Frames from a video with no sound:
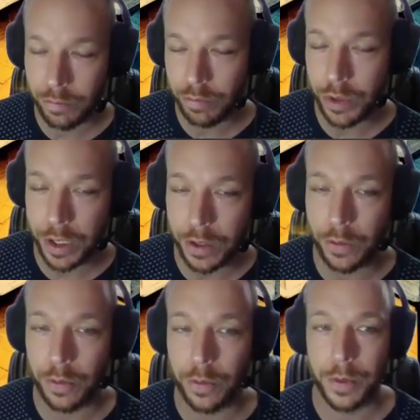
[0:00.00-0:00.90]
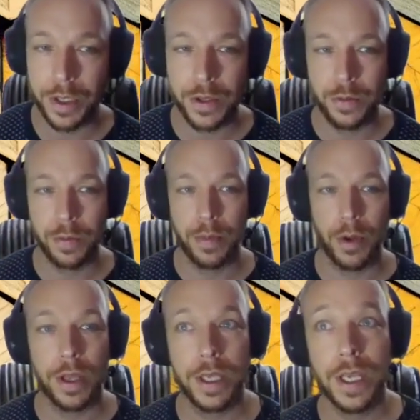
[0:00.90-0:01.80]
Pretty cool what we can do with
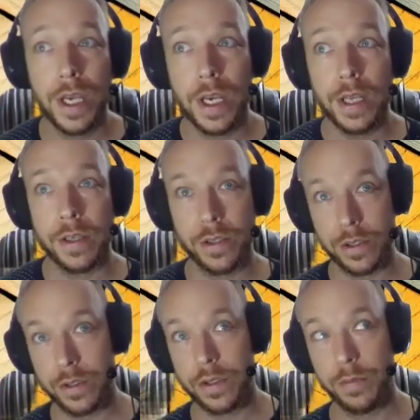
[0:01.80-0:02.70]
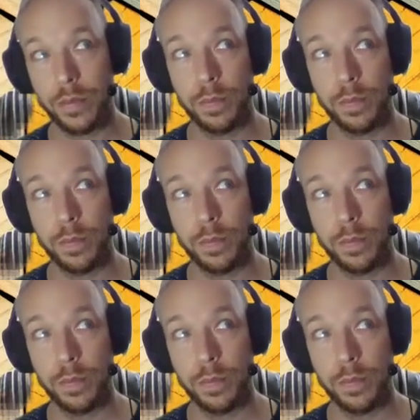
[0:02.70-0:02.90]
plotting. There's also some